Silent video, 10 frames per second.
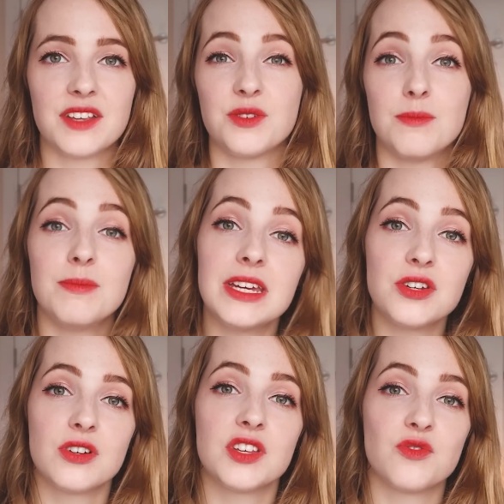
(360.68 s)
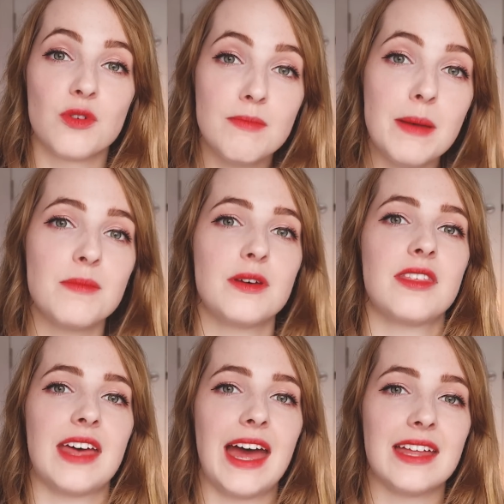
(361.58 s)
Axel and Beatrice remember
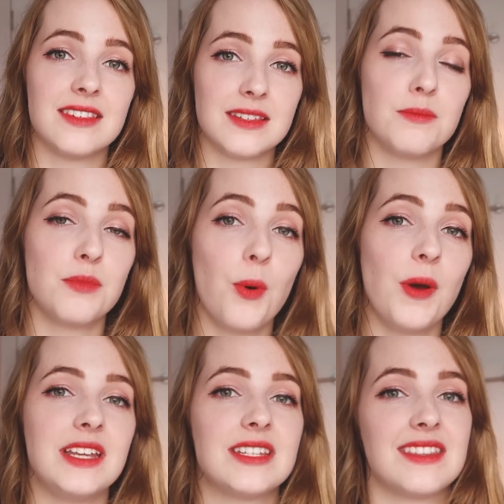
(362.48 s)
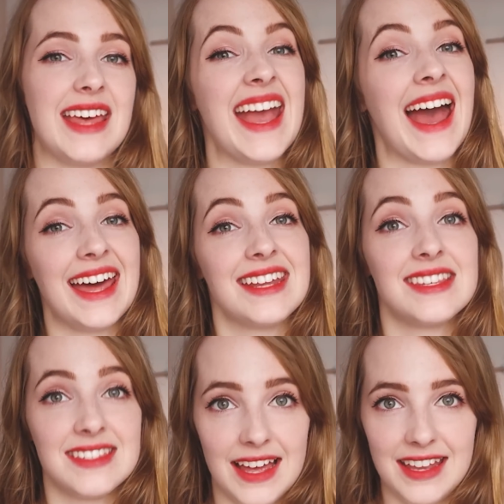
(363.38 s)
that at some point they had a
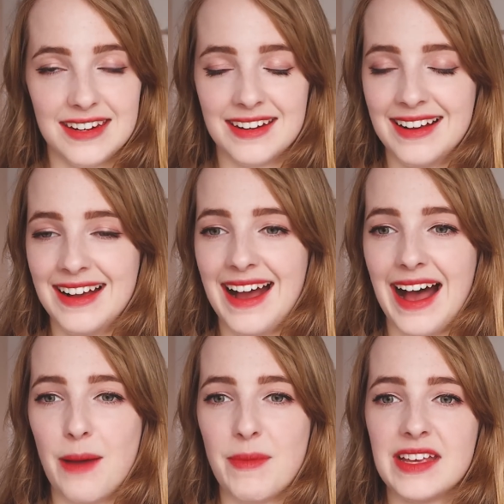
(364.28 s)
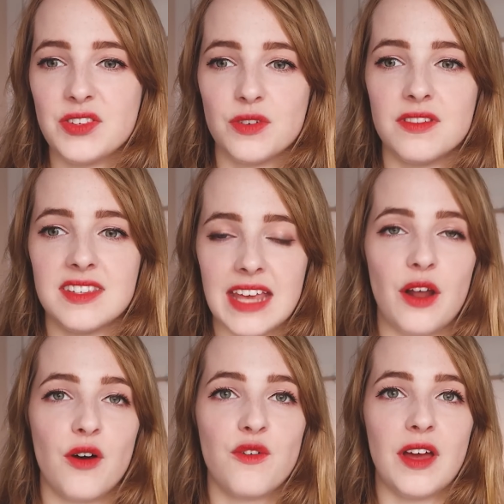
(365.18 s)
son, and they sort of set
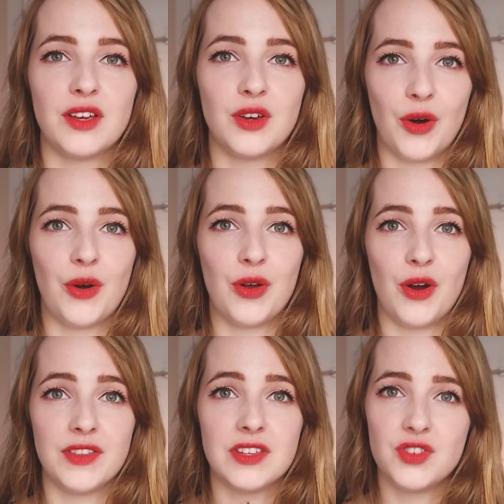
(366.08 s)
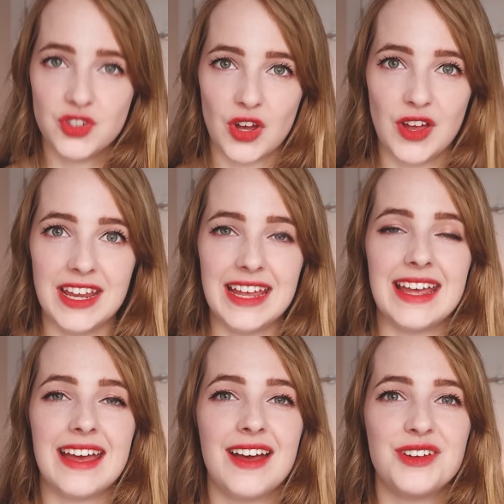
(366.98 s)
off and go on this
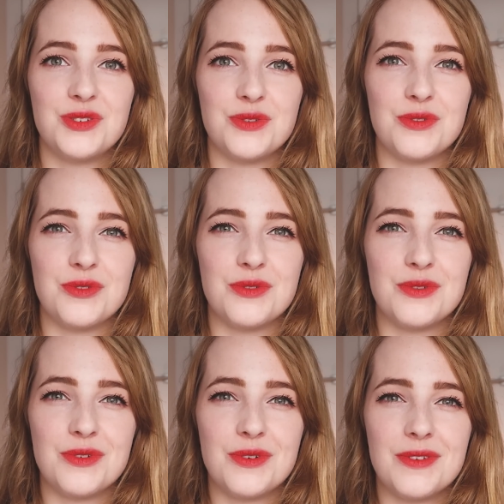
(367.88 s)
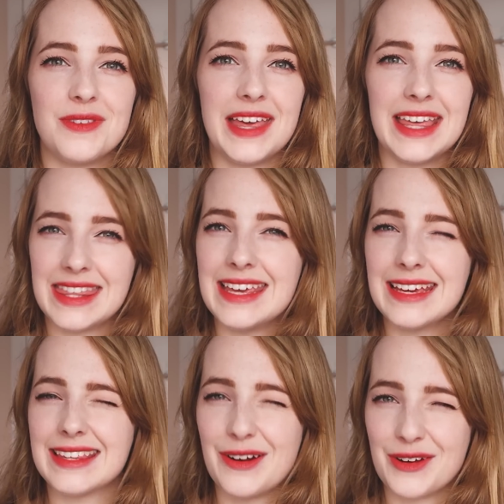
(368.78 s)
journey they
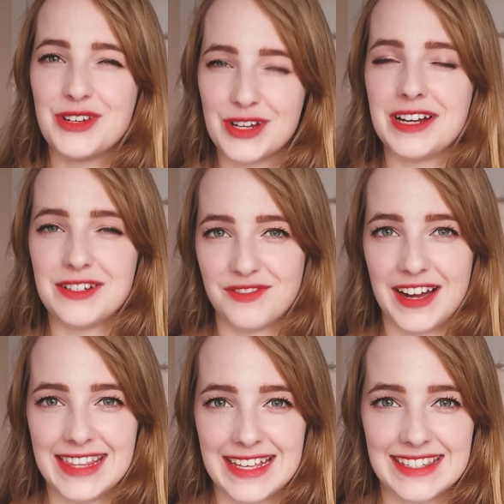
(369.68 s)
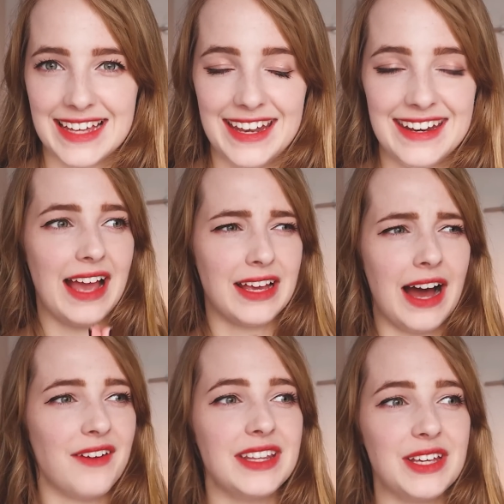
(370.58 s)
think they're on a journey to find their son. I
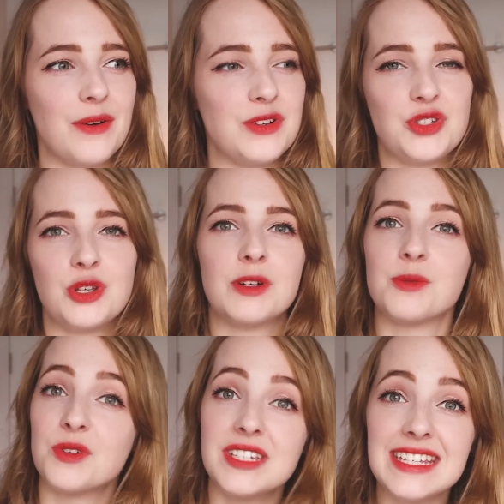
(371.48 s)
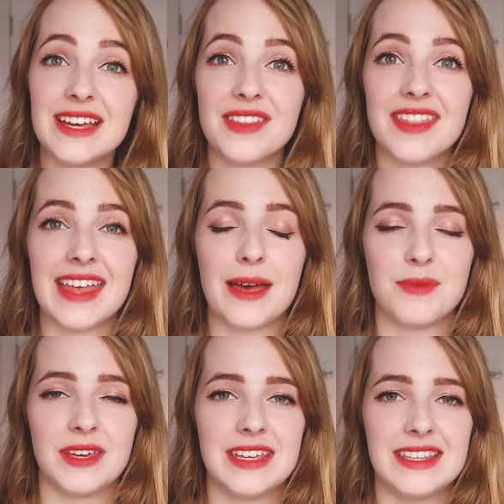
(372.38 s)
can't really go into too much more detail than that
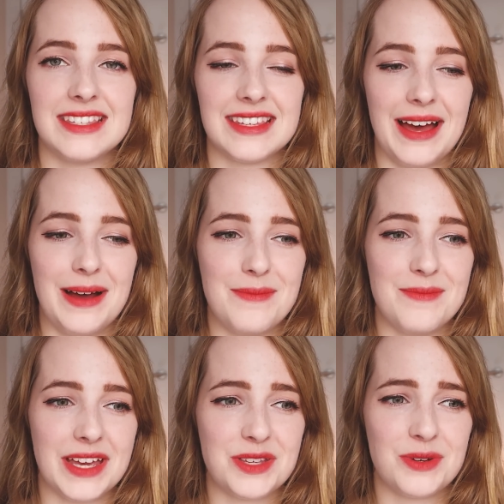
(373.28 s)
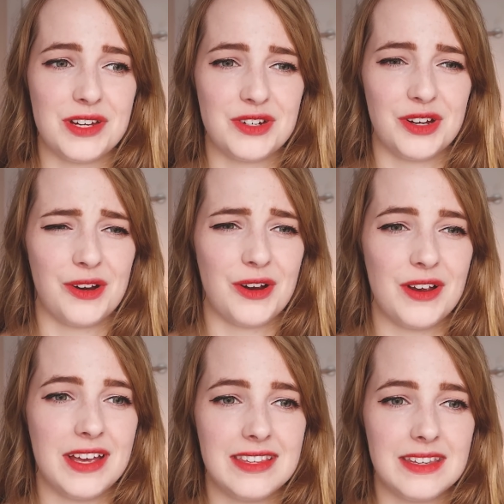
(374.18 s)
because Kazuo
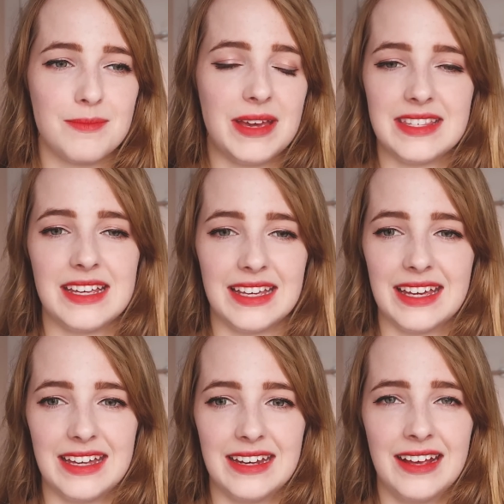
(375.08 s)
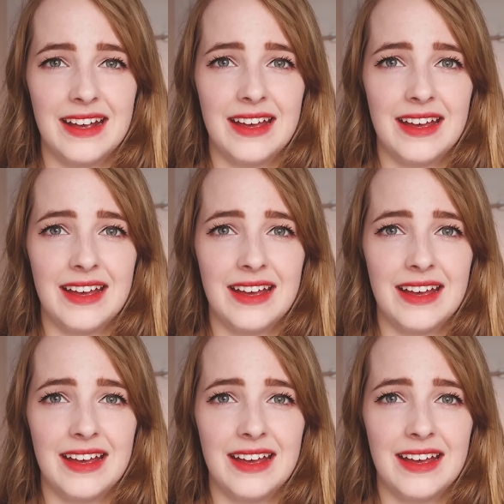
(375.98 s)
Ishiguro is amazing at